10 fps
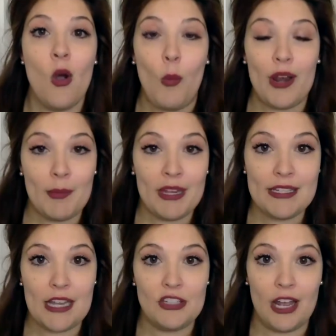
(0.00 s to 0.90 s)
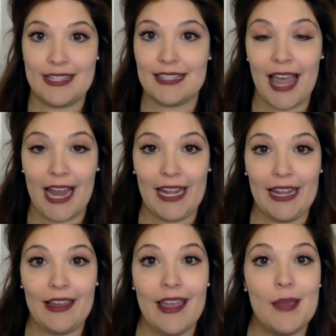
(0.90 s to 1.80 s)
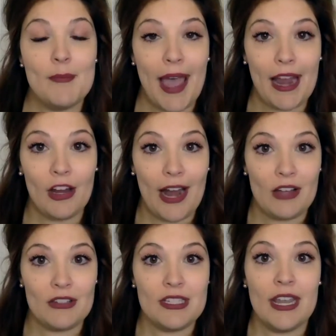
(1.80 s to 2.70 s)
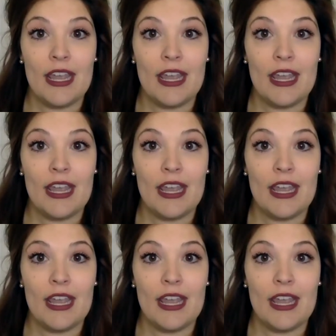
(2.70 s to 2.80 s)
What I'm going to touch on is lighting, background,